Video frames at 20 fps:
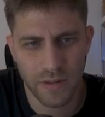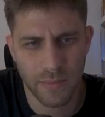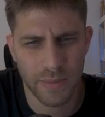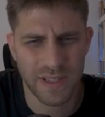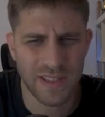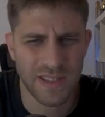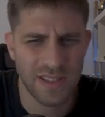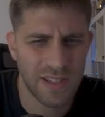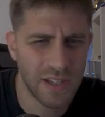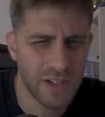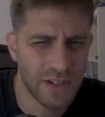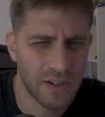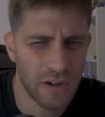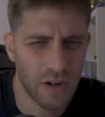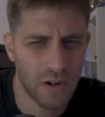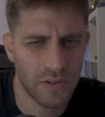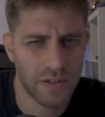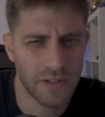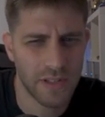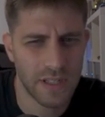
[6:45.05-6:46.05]
but here
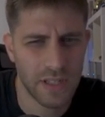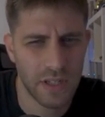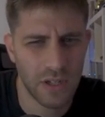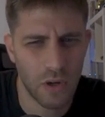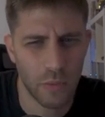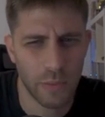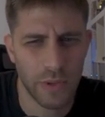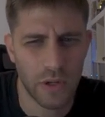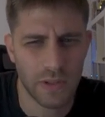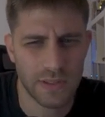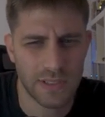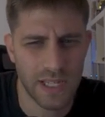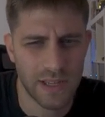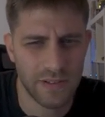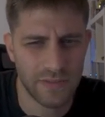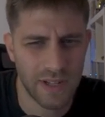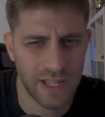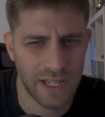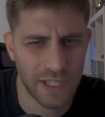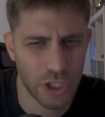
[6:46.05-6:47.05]
already no, because I
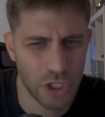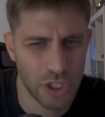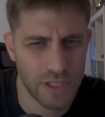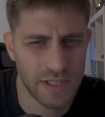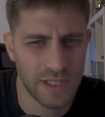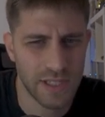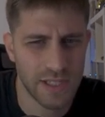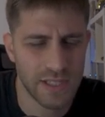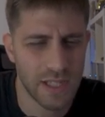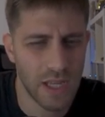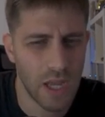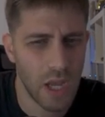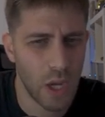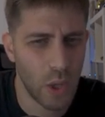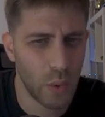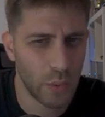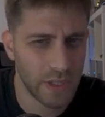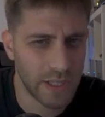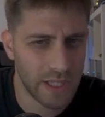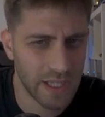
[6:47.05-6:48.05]
have like g6
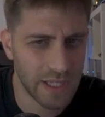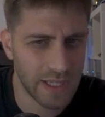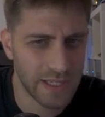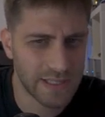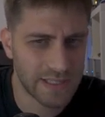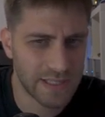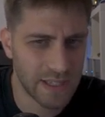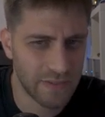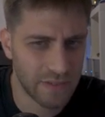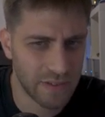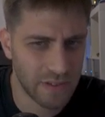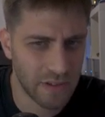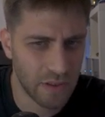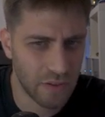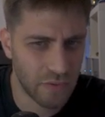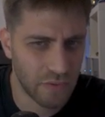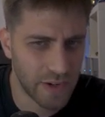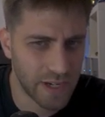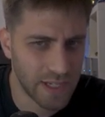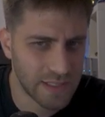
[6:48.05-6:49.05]
with king e7
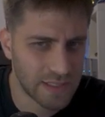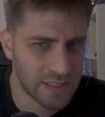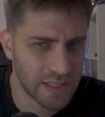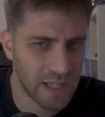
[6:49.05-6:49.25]
threats,